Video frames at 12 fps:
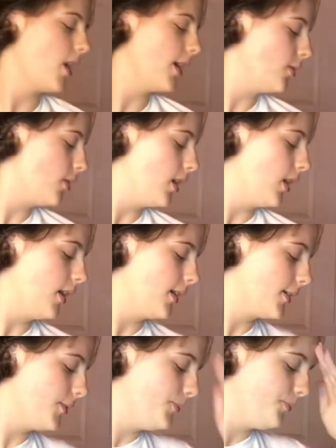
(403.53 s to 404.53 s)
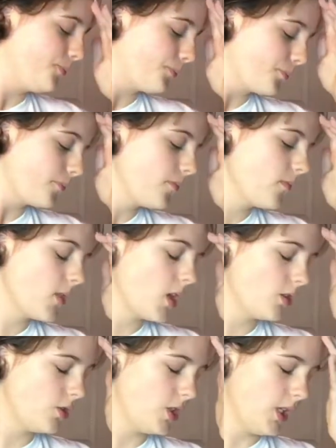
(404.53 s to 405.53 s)
quite like
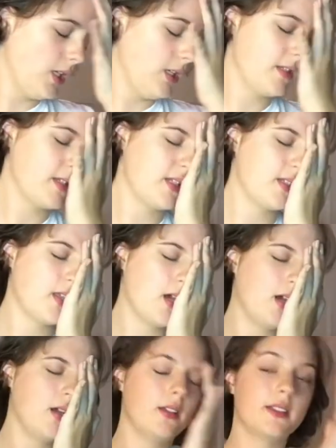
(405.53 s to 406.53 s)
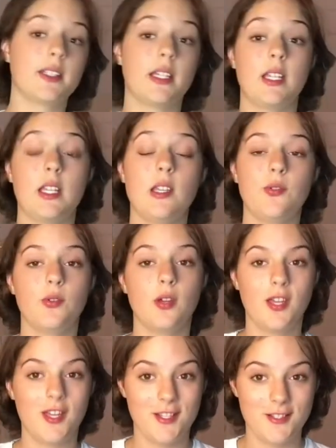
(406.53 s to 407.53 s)
jeans that skinny
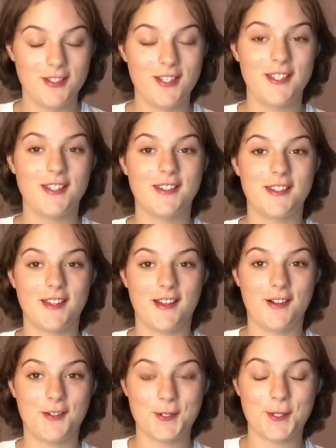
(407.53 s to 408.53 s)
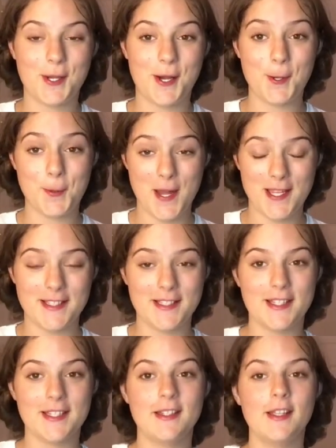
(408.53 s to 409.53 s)
jeans that are also
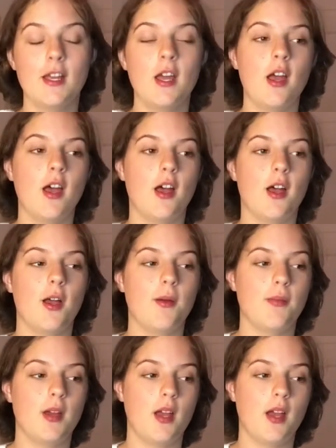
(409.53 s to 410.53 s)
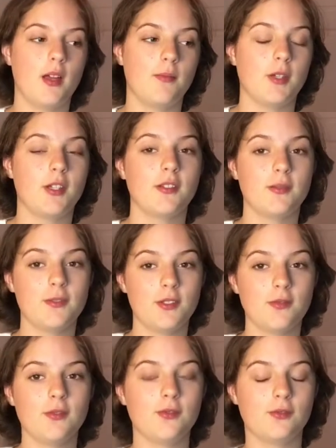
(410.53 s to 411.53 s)
high-waisted, and because I'm so
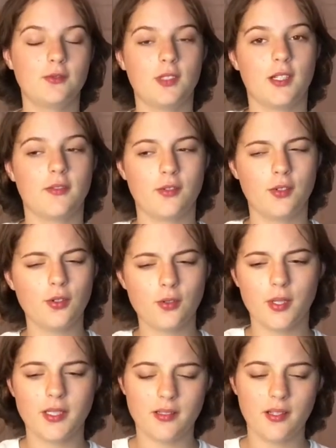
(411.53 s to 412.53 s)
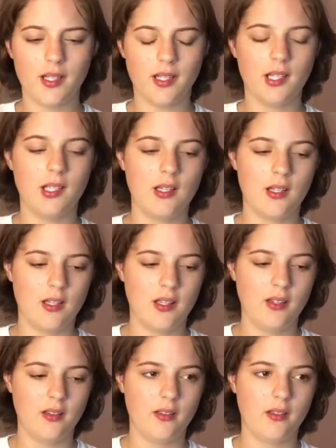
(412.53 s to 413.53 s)
tall and I've got quite a
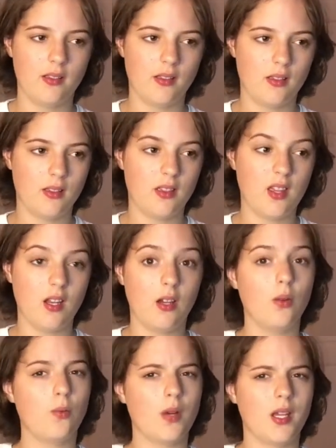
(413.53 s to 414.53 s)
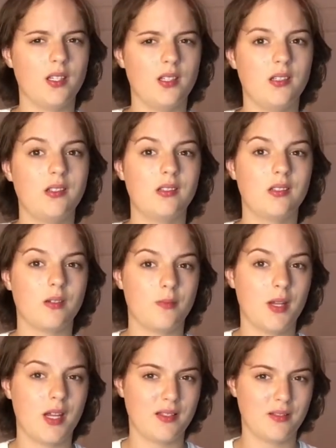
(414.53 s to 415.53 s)
thinner waist
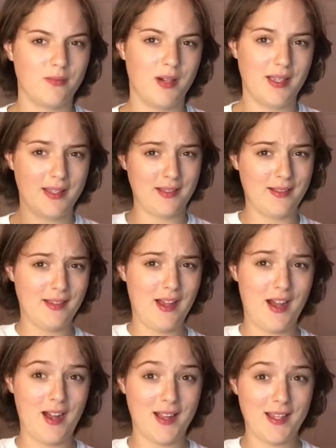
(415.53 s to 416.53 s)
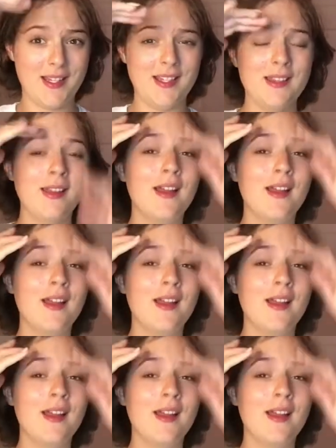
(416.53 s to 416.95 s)
compared to my height,